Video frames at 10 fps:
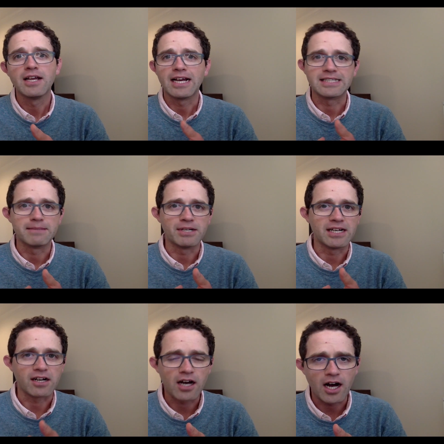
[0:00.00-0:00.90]

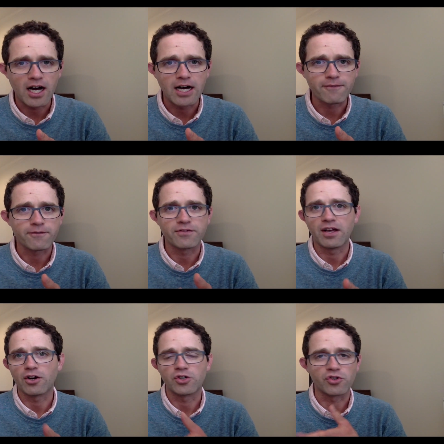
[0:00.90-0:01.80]
exhibiting a cough
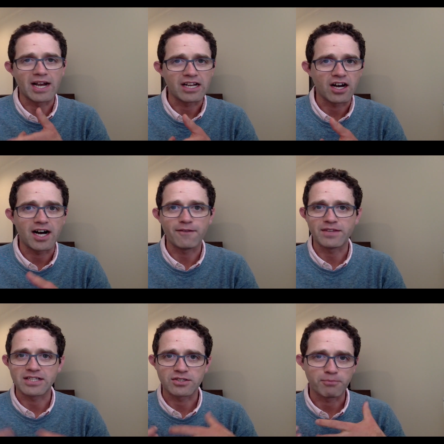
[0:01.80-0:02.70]
or dry cough
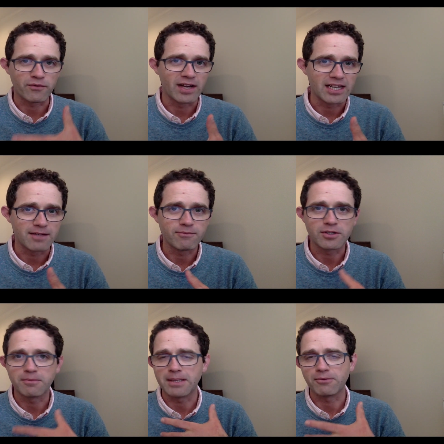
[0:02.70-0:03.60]
that's preventing them
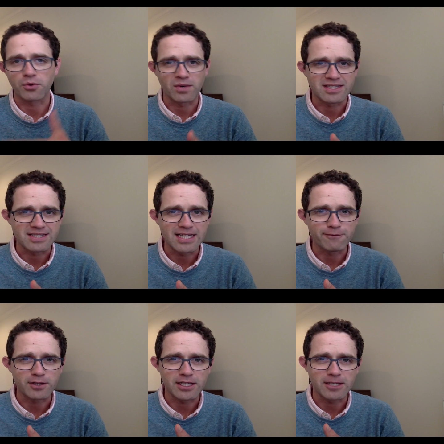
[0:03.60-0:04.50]
to be able to run
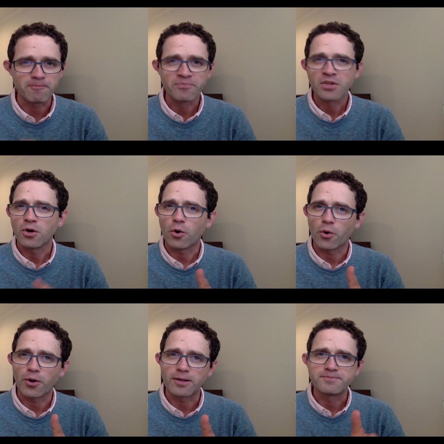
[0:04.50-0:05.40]
safely,
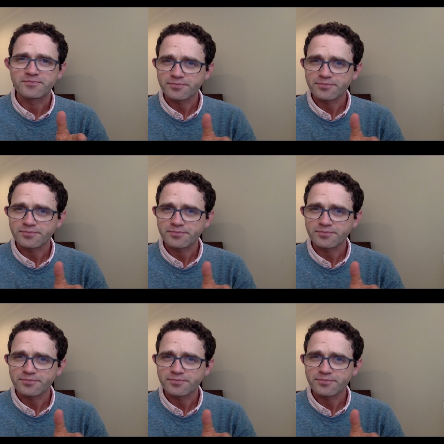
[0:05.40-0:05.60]
or